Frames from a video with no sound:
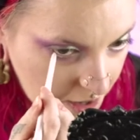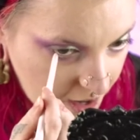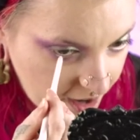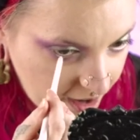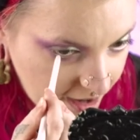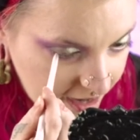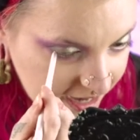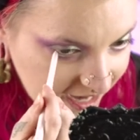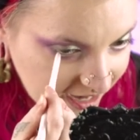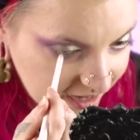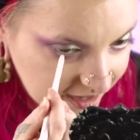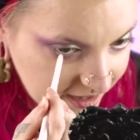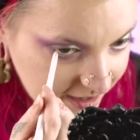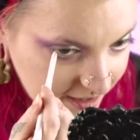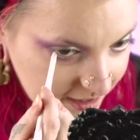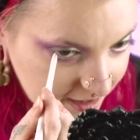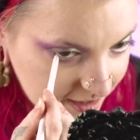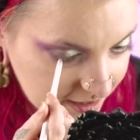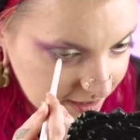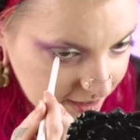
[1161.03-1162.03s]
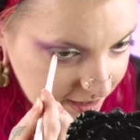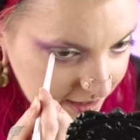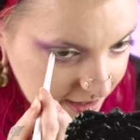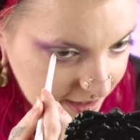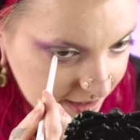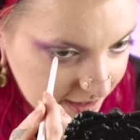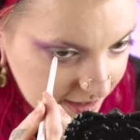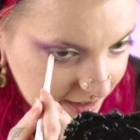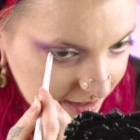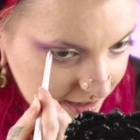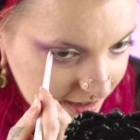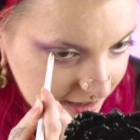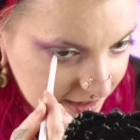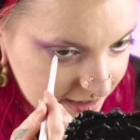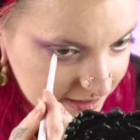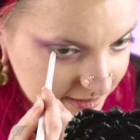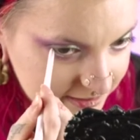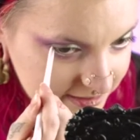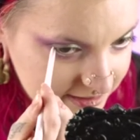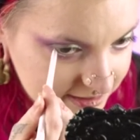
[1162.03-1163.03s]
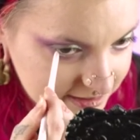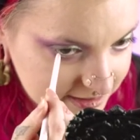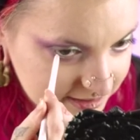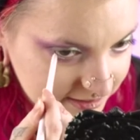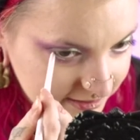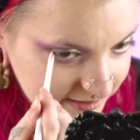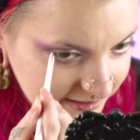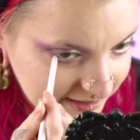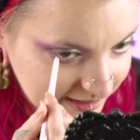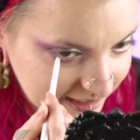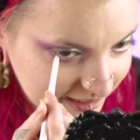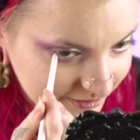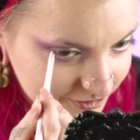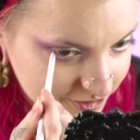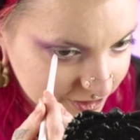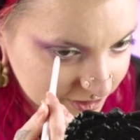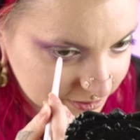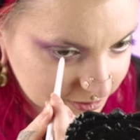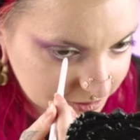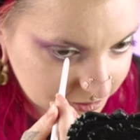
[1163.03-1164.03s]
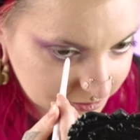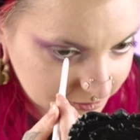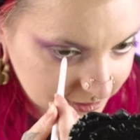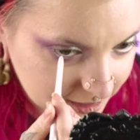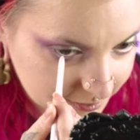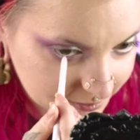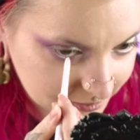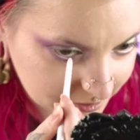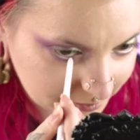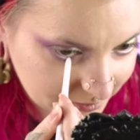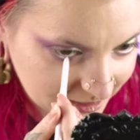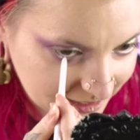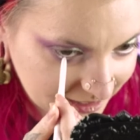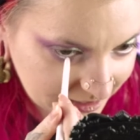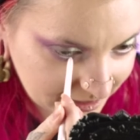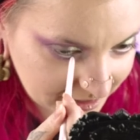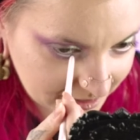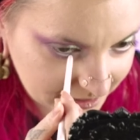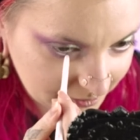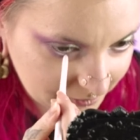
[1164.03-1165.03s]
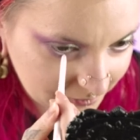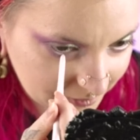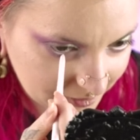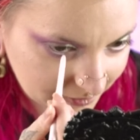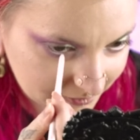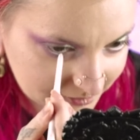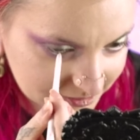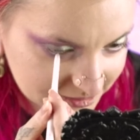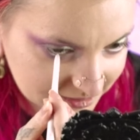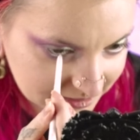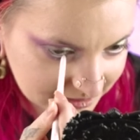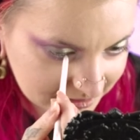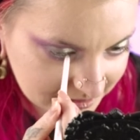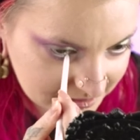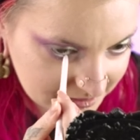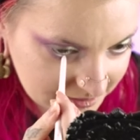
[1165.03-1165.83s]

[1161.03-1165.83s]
I still have trouble wrapping my head around it.